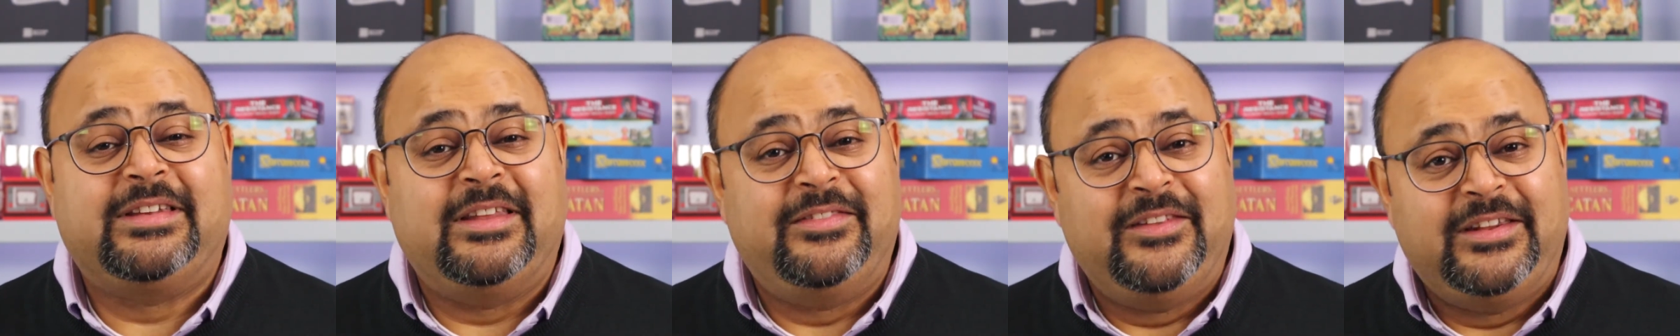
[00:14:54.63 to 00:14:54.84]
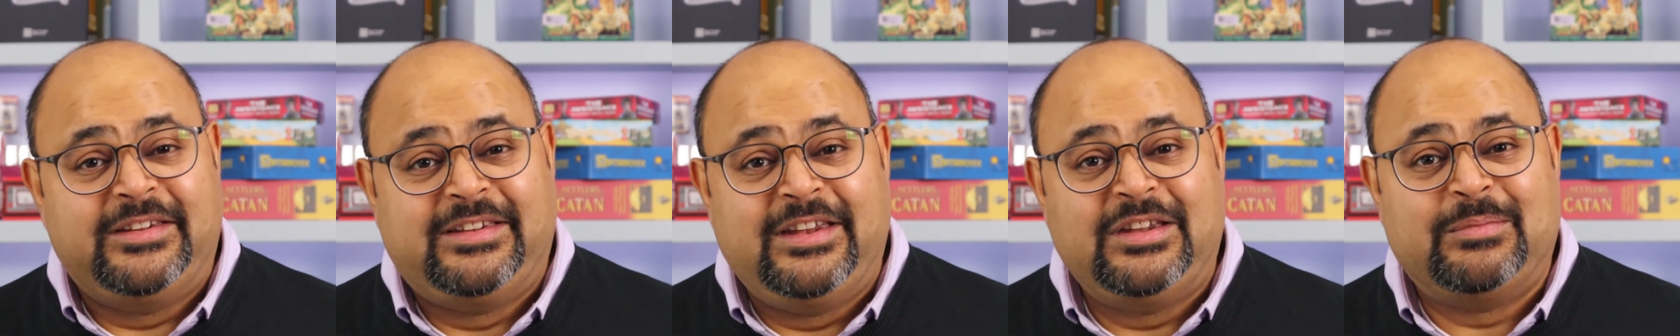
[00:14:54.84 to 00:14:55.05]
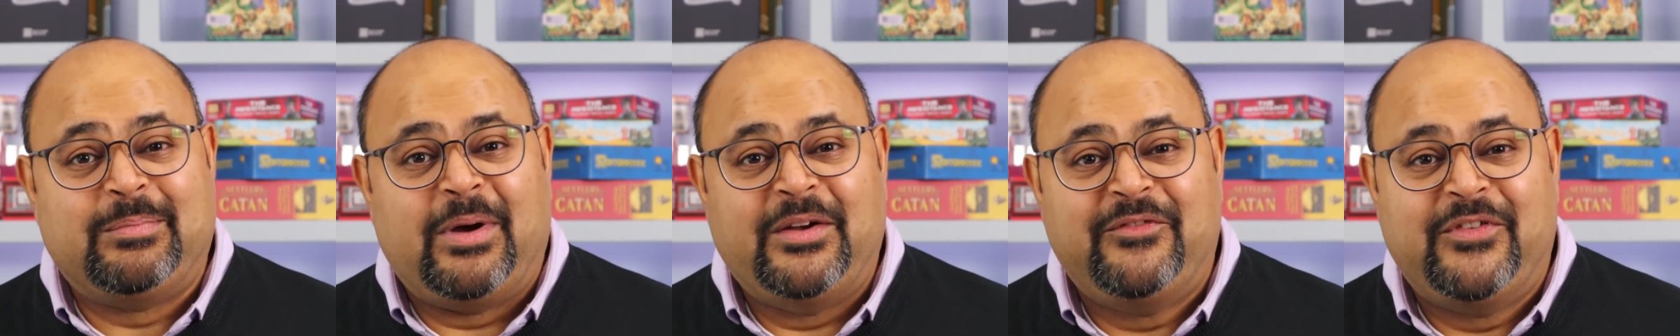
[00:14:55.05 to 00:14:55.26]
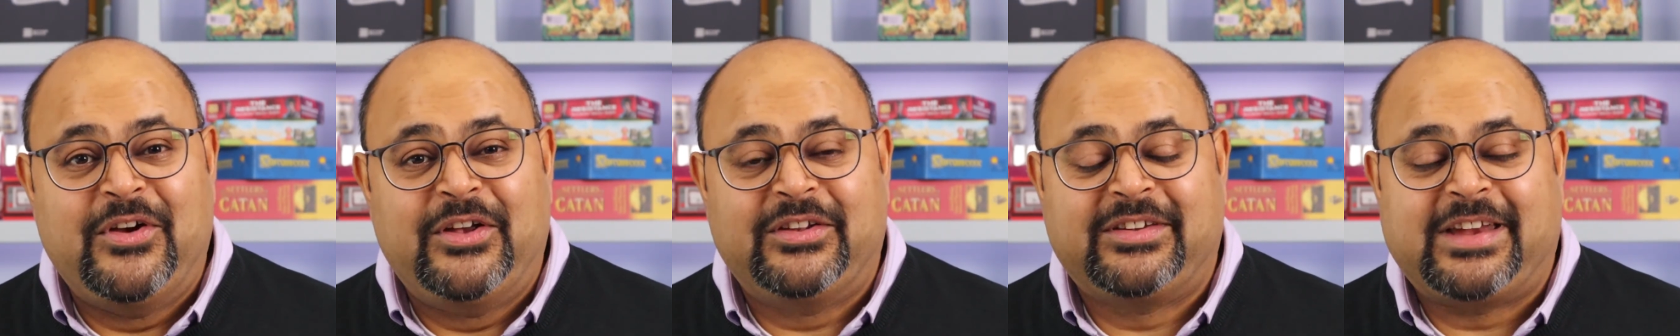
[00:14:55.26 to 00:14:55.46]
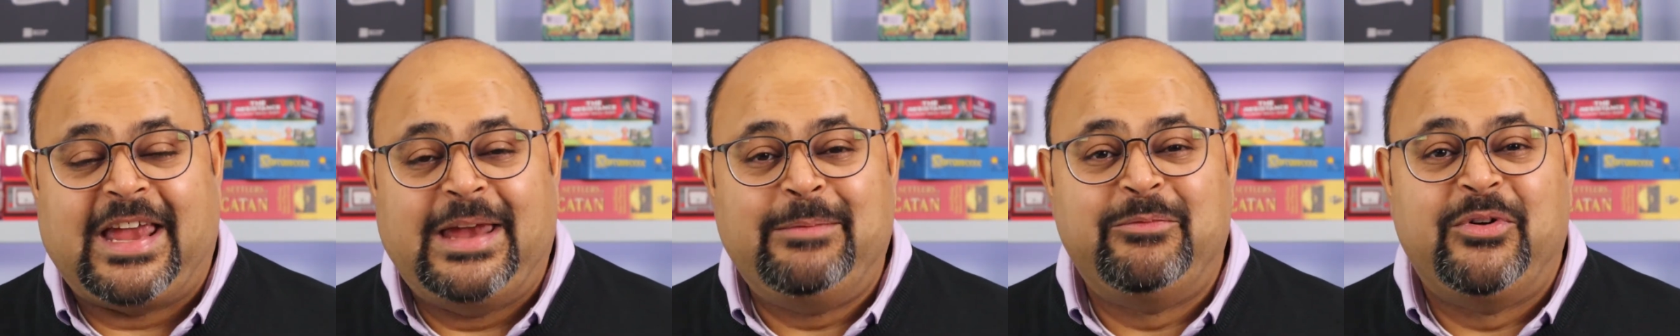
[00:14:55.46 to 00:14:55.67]
and this is my
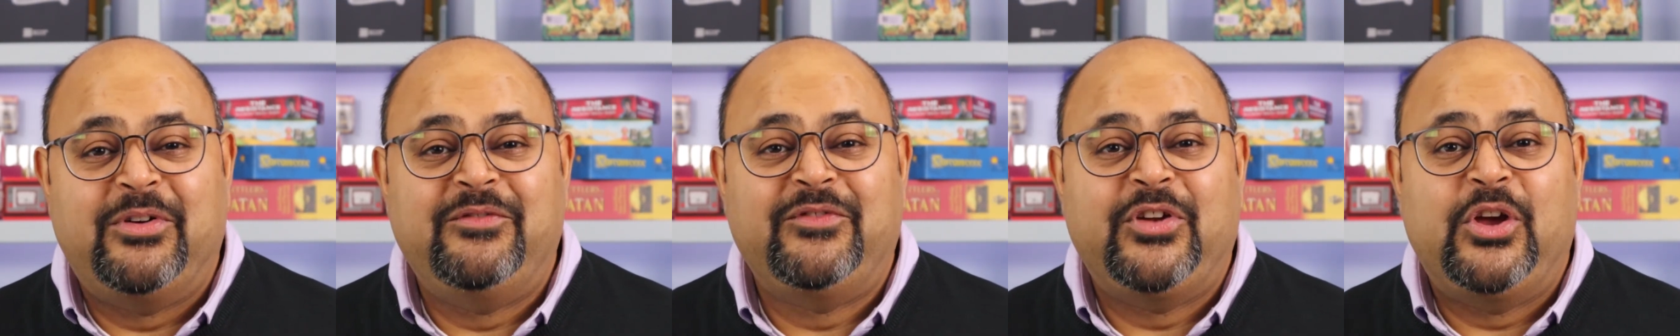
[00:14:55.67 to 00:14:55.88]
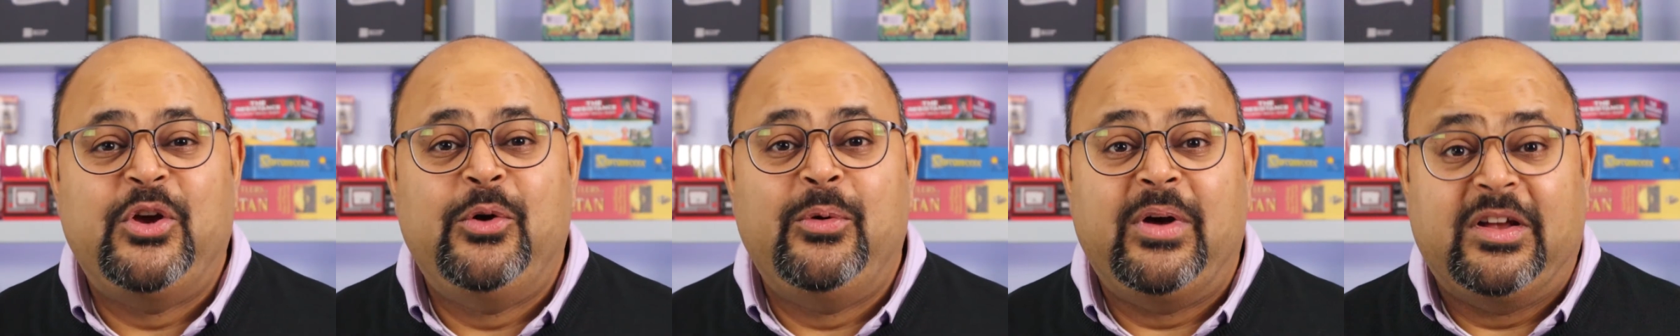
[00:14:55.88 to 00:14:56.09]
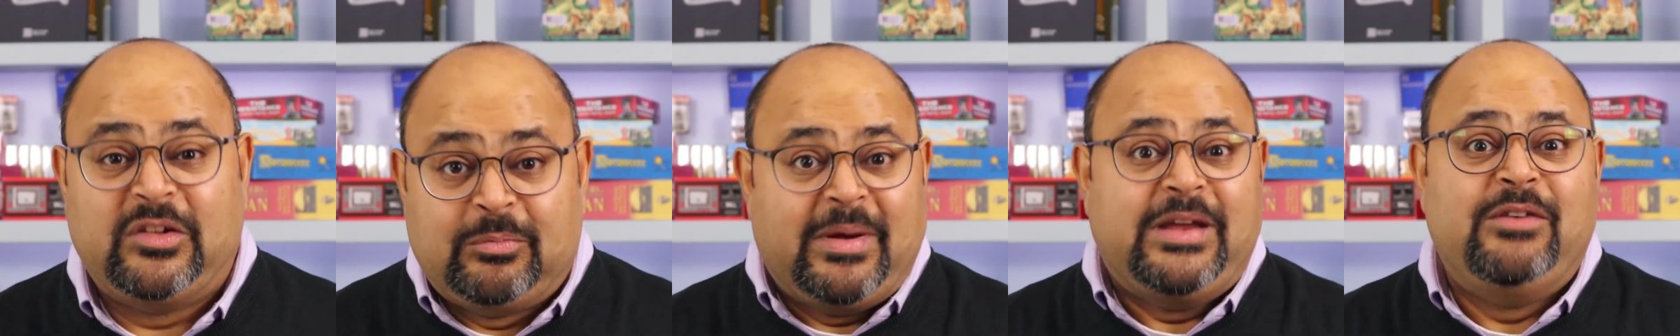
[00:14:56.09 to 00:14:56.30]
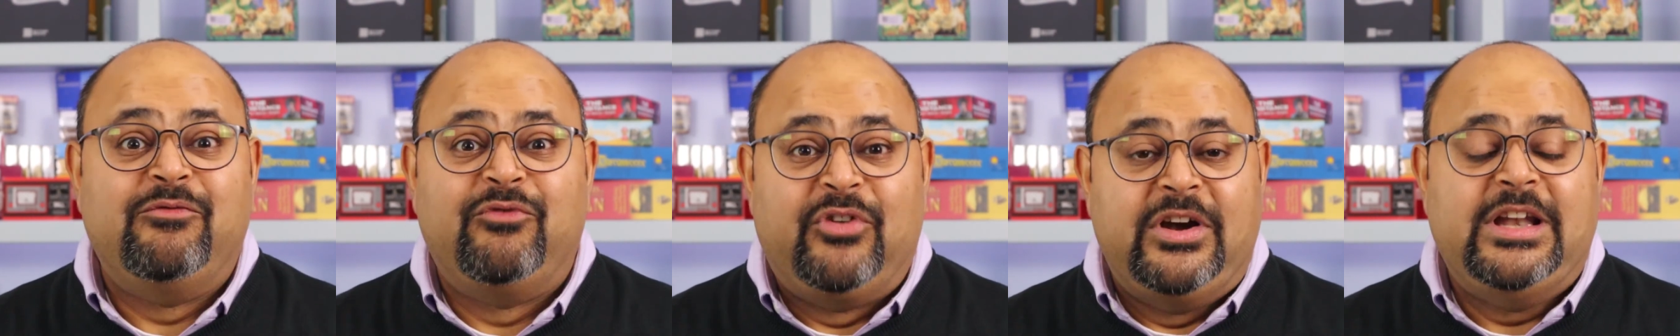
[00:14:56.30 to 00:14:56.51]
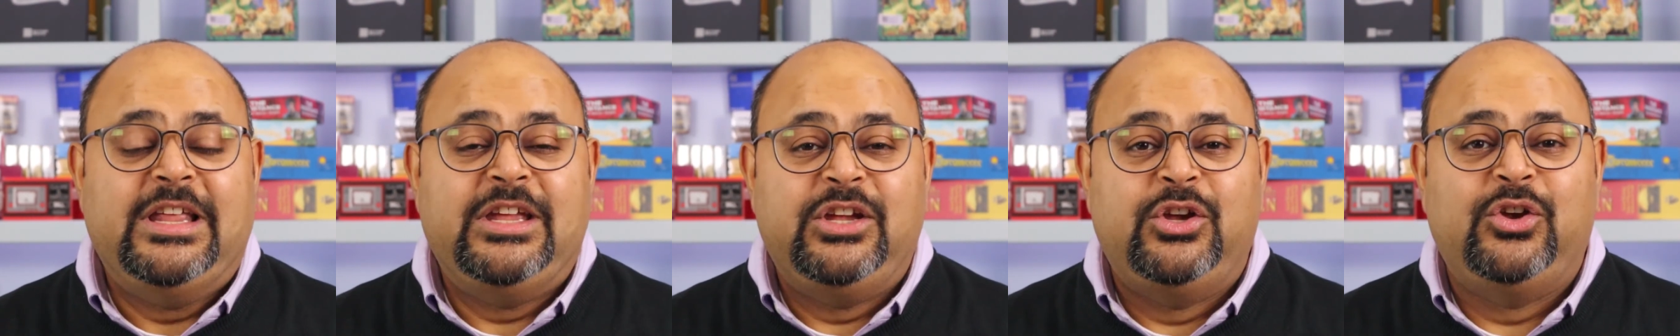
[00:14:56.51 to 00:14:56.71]
first game review, has been
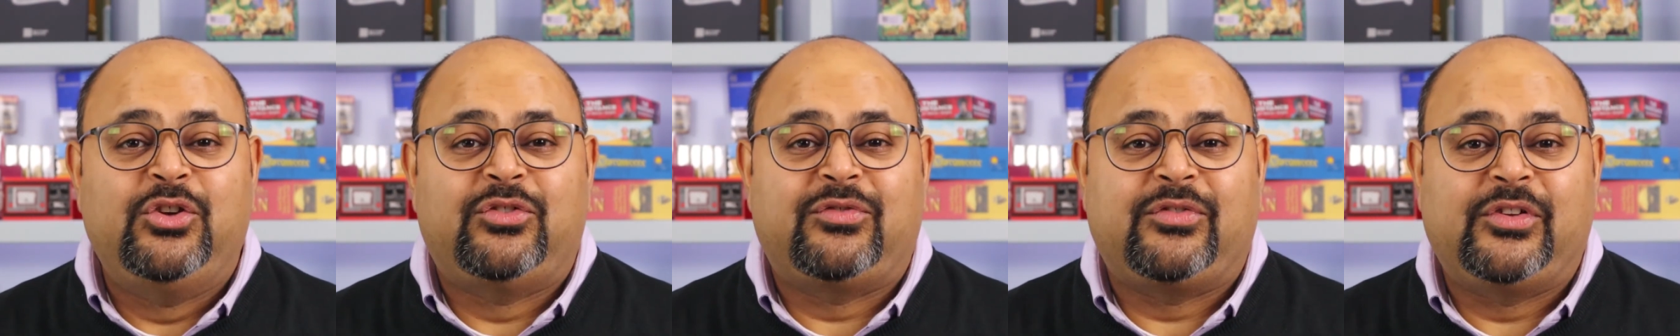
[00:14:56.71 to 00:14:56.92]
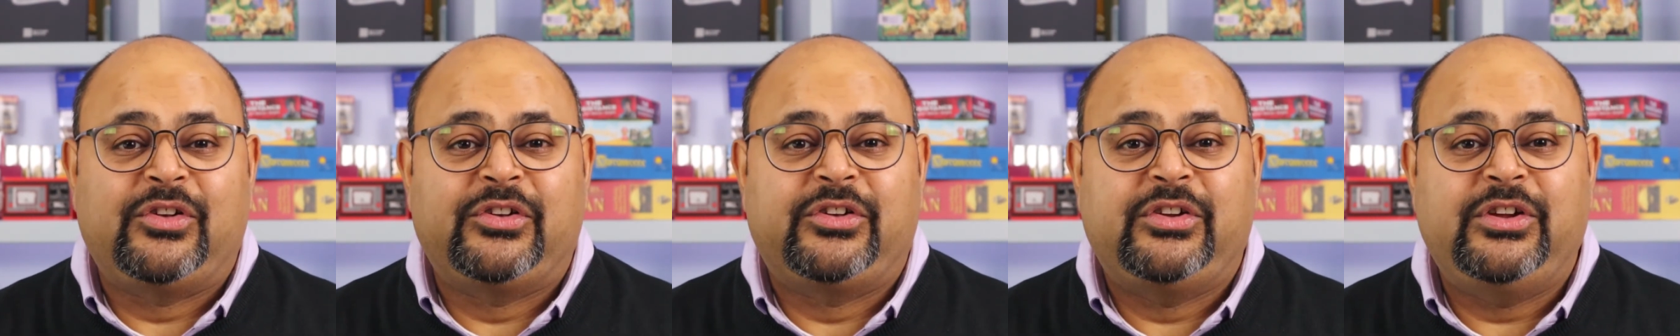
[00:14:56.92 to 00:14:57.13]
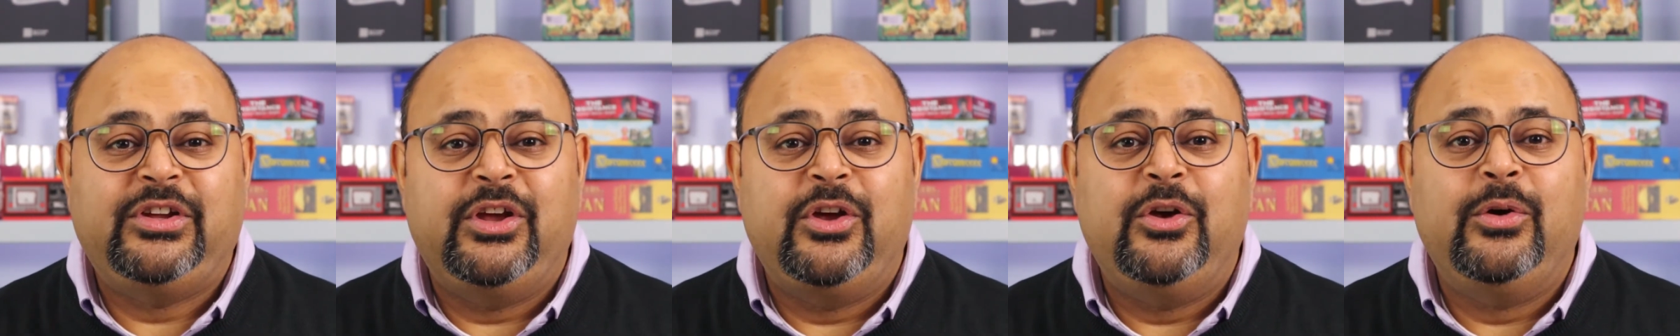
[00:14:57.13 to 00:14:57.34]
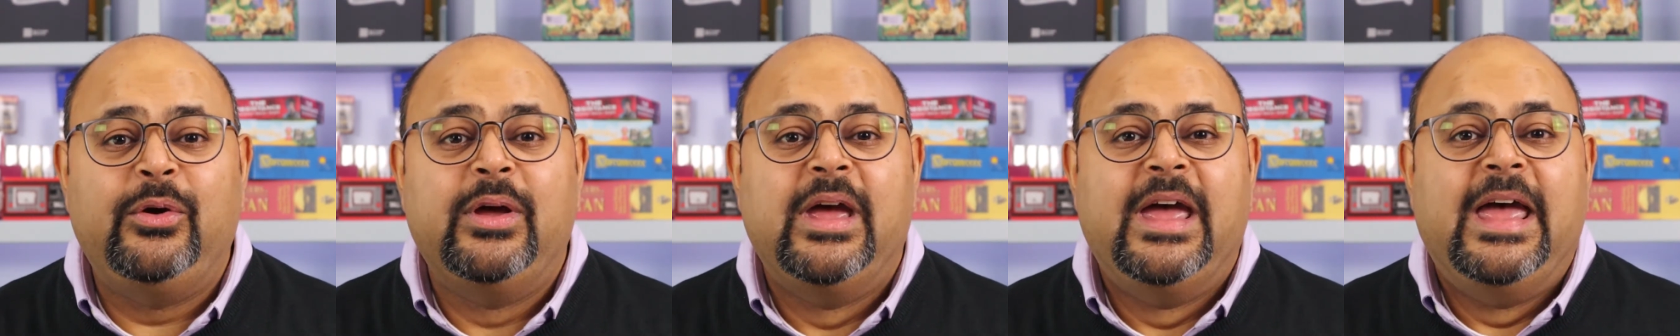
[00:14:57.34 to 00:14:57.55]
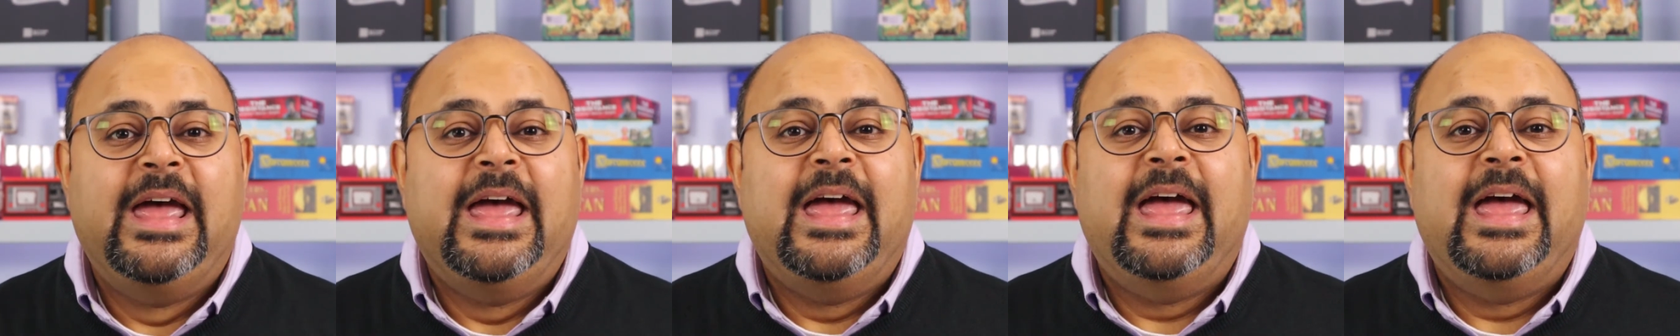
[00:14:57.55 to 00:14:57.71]
really useful to you.